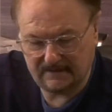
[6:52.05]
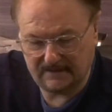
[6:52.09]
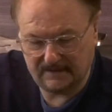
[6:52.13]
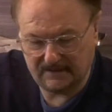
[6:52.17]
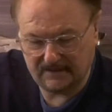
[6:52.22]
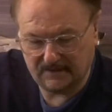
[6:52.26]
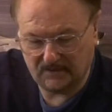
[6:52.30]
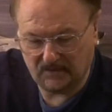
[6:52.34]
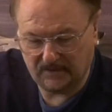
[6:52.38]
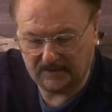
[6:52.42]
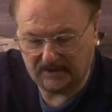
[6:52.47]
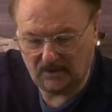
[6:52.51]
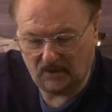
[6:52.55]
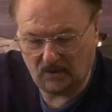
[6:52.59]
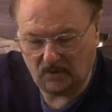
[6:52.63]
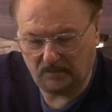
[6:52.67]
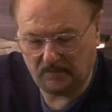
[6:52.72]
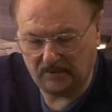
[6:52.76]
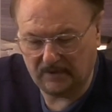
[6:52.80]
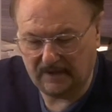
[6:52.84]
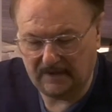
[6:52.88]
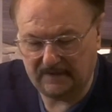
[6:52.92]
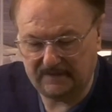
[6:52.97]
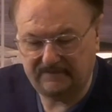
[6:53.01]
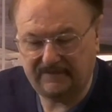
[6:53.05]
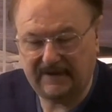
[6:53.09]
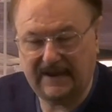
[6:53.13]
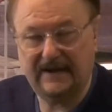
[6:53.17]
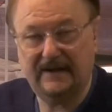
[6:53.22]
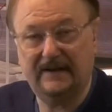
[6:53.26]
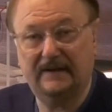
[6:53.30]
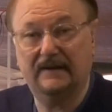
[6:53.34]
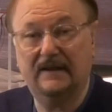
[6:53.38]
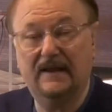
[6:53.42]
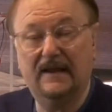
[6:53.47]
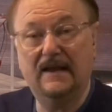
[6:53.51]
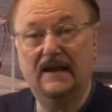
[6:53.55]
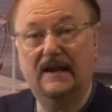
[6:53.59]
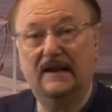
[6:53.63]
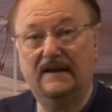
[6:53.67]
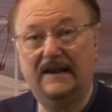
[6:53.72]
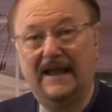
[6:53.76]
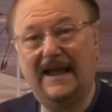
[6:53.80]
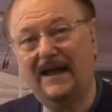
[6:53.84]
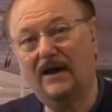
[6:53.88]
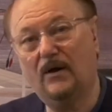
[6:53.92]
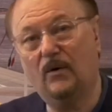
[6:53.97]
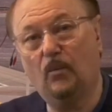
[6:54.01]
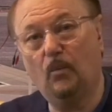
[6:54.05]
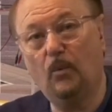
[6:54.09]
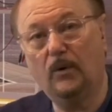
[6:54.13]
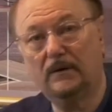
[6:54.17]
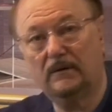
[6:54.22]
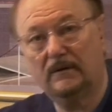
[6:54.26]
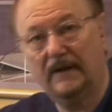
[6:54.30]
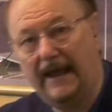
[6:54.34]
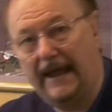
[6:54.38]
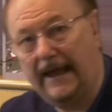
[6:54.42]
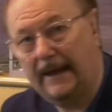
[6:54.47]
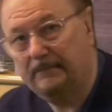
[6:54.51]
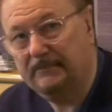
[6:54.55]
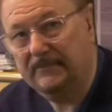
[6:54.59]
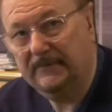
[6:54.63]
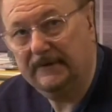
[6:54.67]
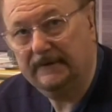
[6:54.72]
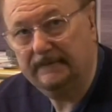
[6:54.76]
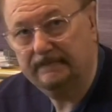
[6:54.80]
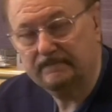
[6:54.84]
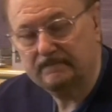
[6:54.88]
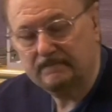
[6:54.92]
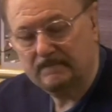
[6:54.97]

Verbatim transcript: And there we go, we'll put on vining. Now, what'll happen?